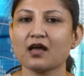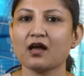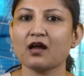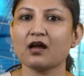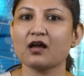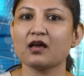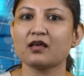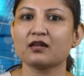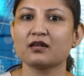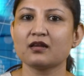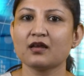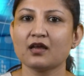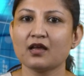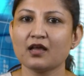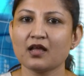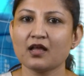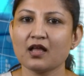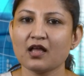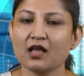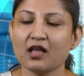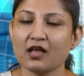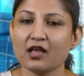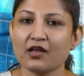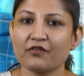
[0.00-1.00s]
are
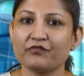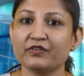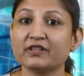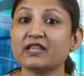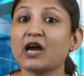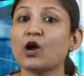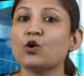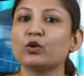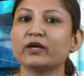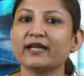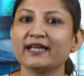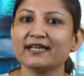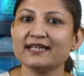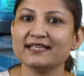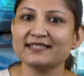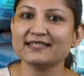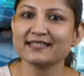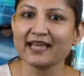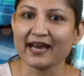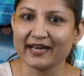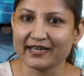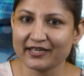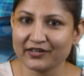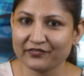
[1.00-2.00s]
without any
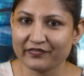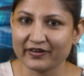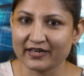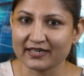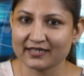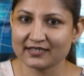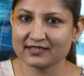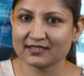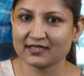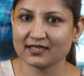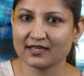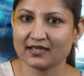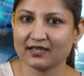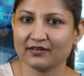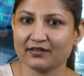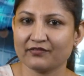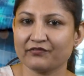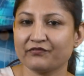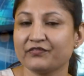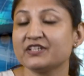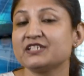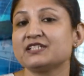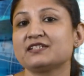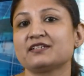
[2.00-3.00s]
side effects,
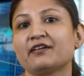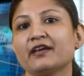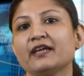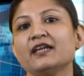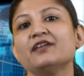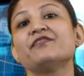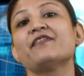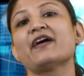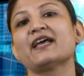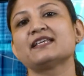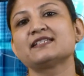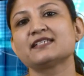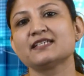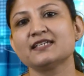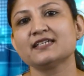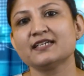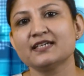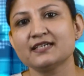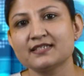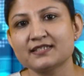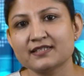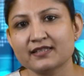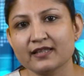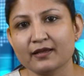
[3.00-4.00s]
which really
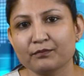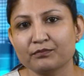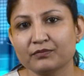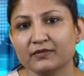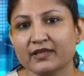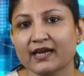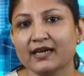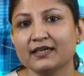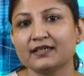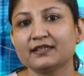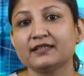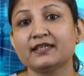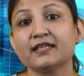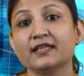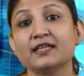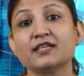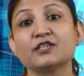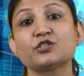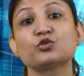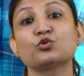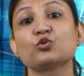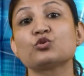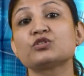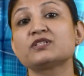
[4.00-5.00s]
fascinates them, that there
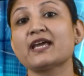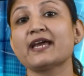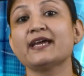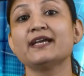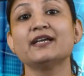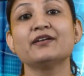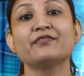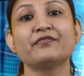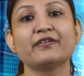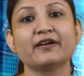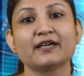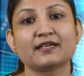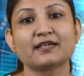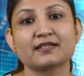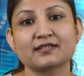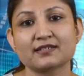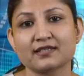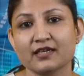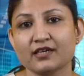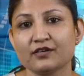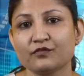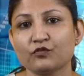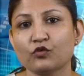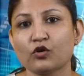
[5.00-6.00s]
is no side effects
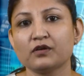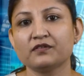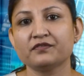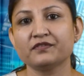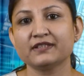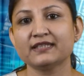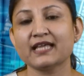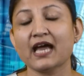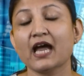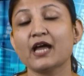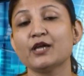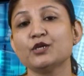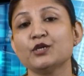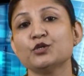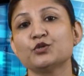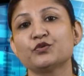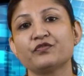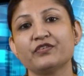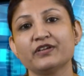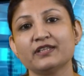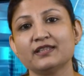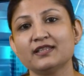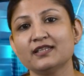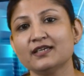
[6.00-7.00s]
involved with
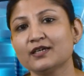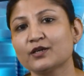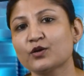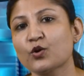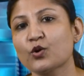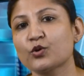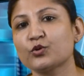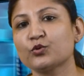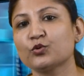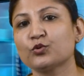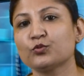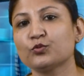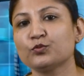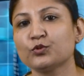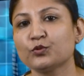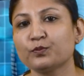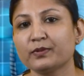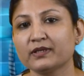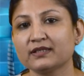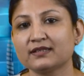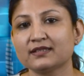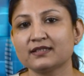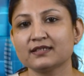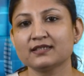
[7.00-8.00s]
Ayurvedic or
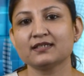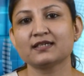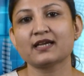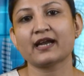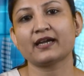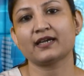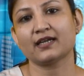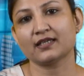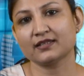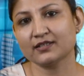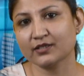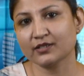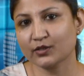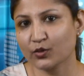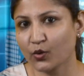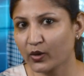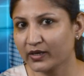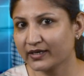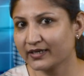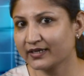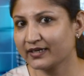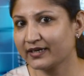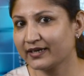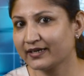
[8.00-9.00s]
homeopathic and other
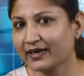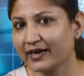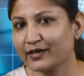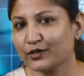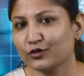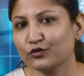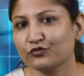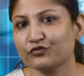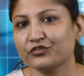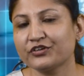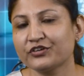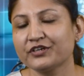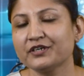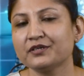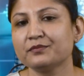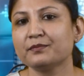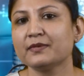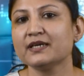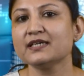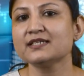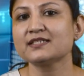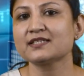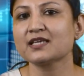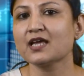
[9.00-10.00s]
alternate kind of
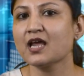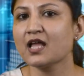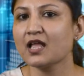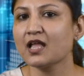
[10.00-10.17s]
treatments.